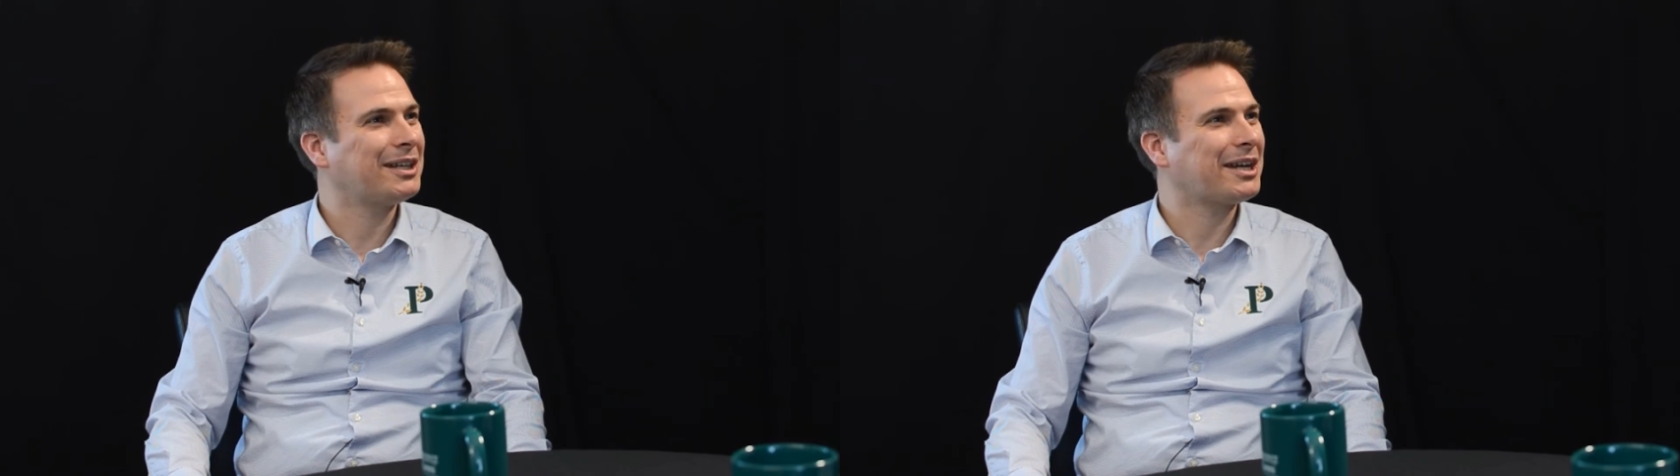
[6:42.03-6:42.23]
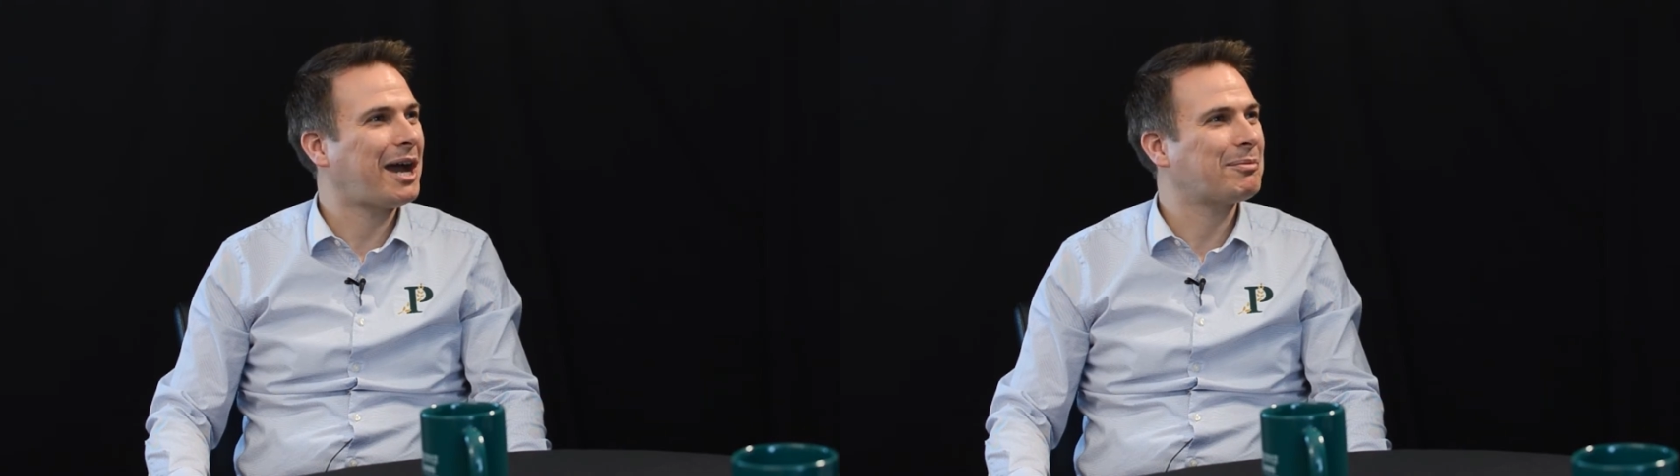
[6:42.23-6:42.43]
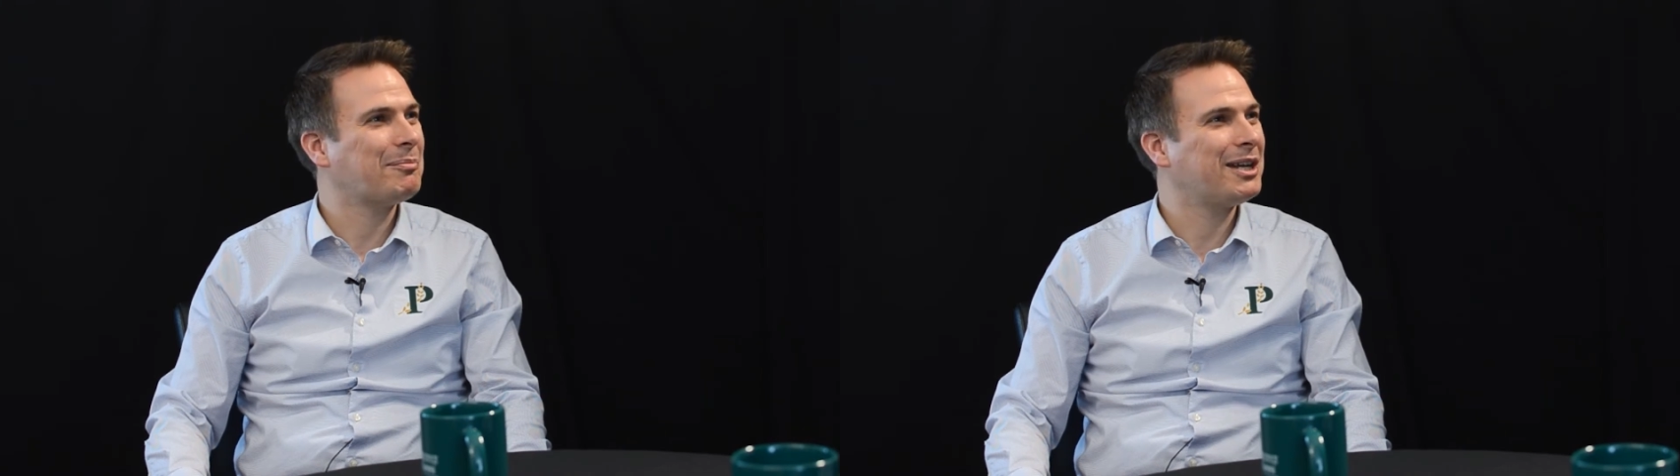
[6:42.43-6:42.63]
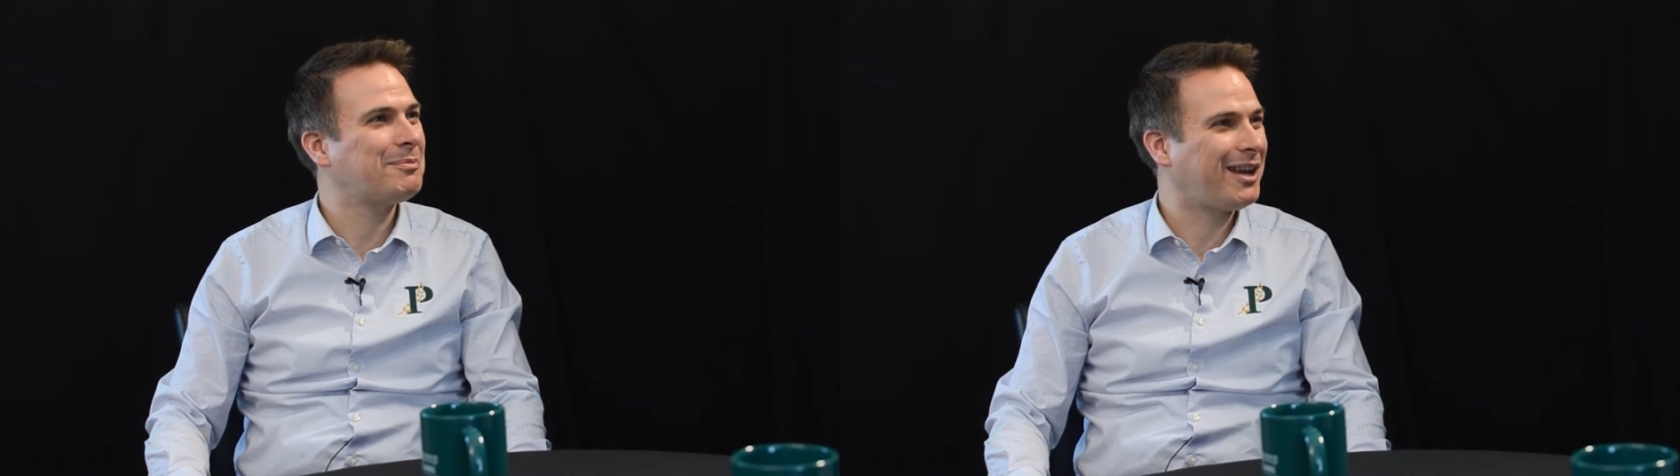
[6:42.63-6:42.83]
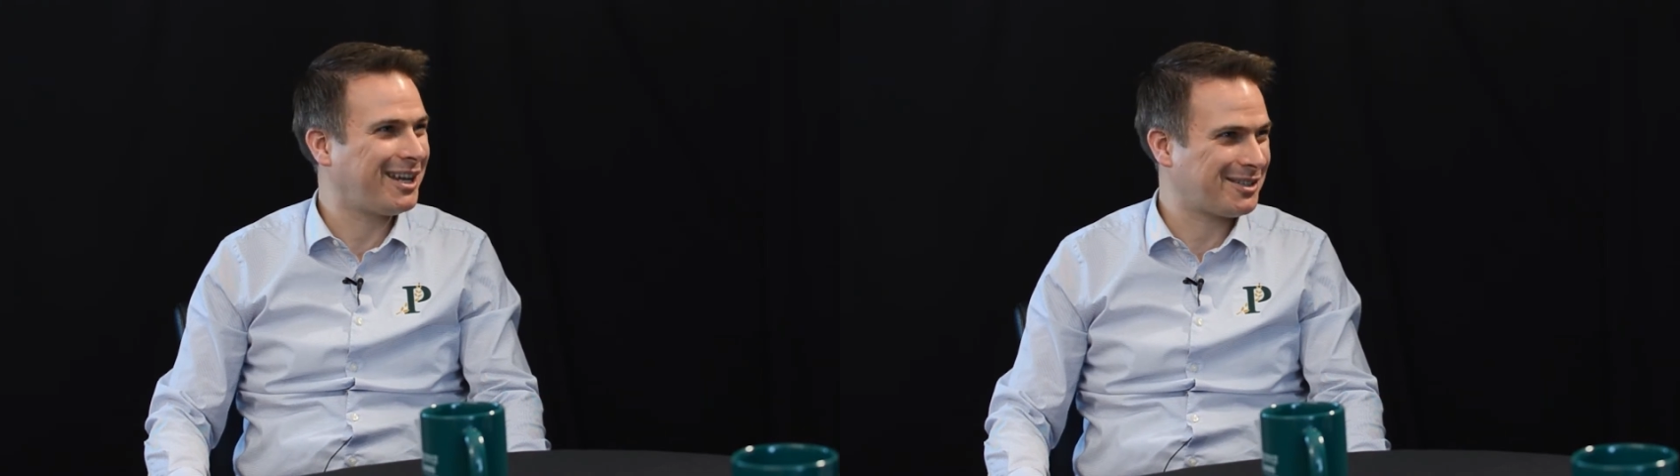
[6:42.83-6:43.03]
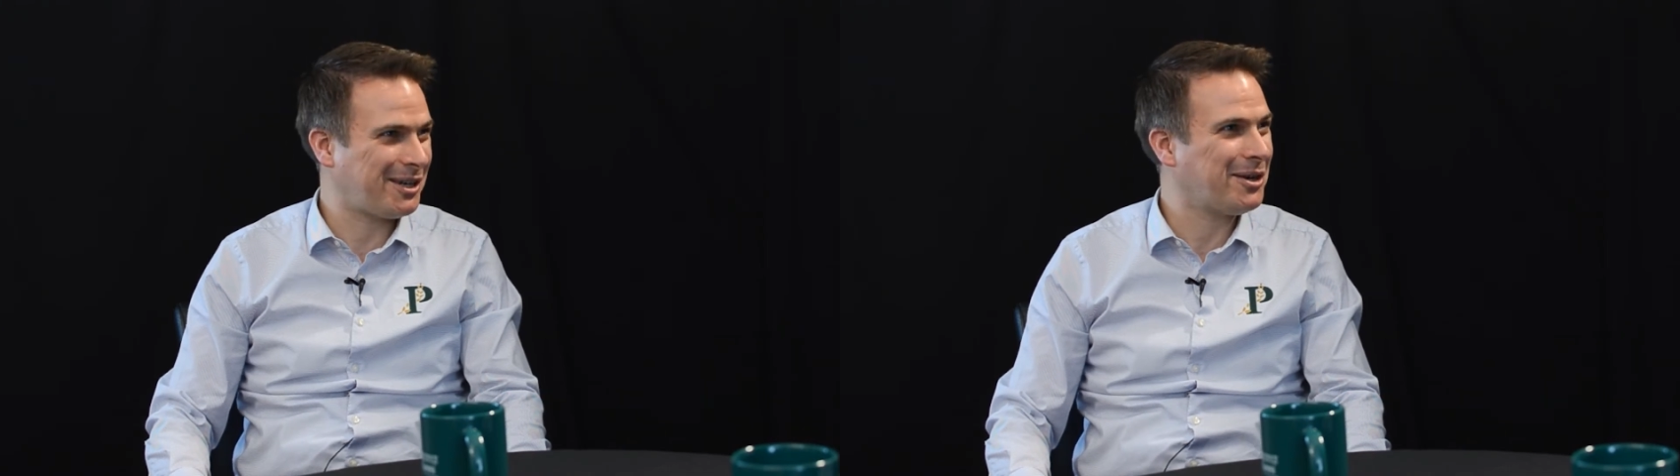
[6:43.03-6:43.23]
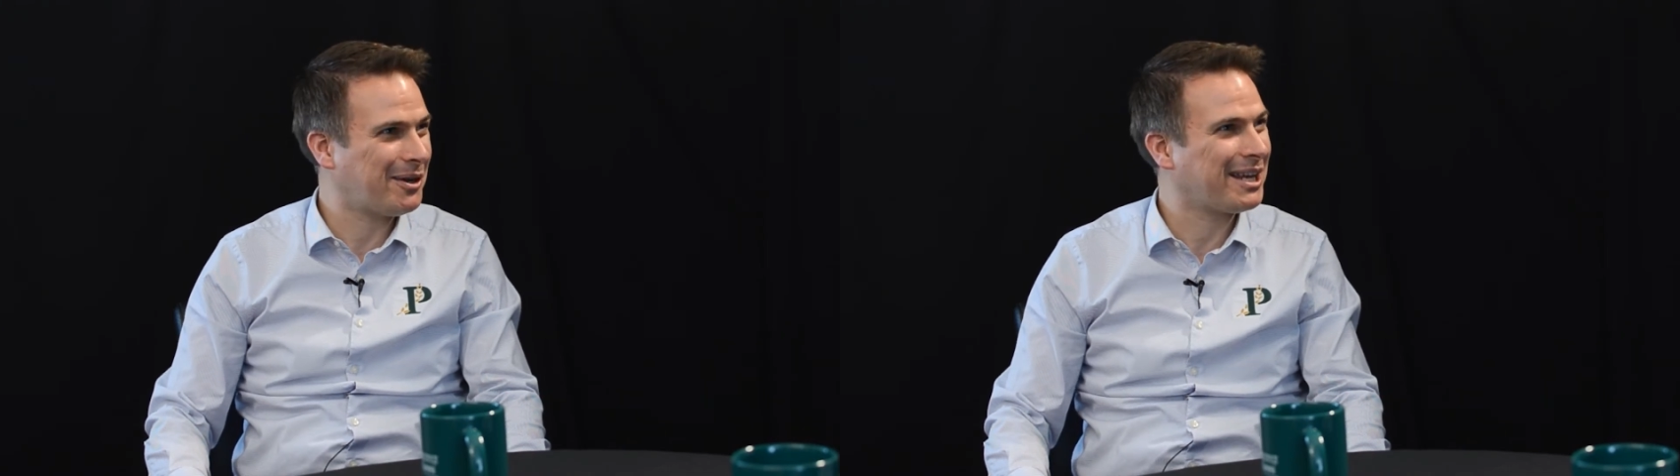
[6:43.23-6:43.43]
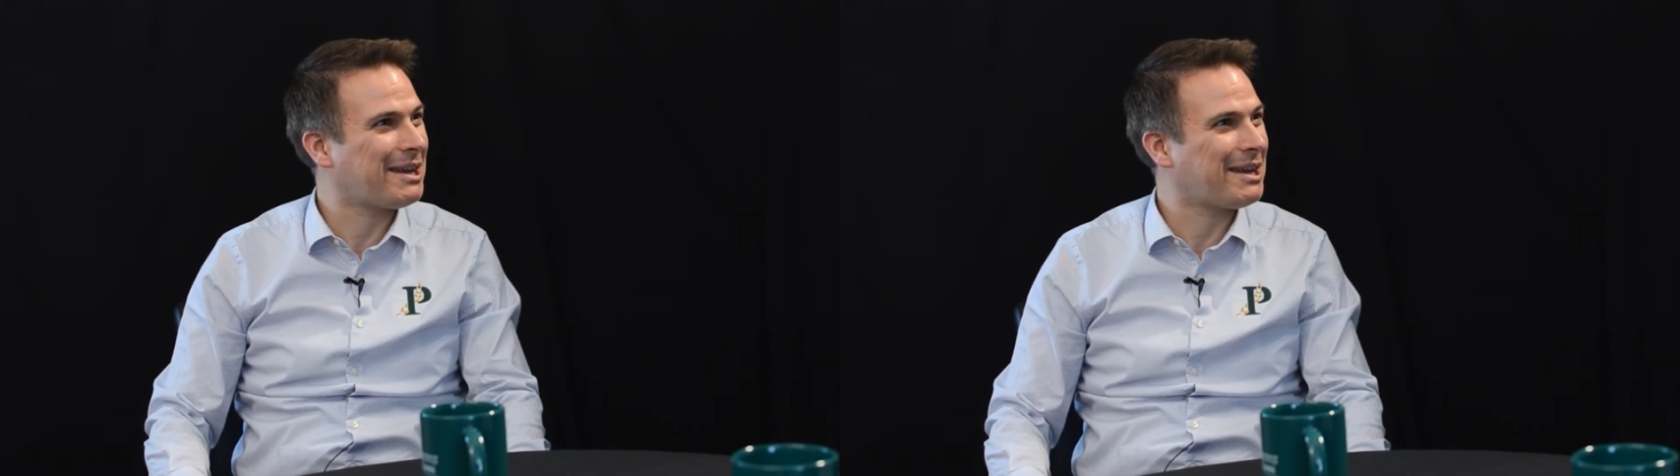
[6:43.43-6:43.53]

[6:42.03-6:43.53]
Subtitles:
to compromise because we don't want to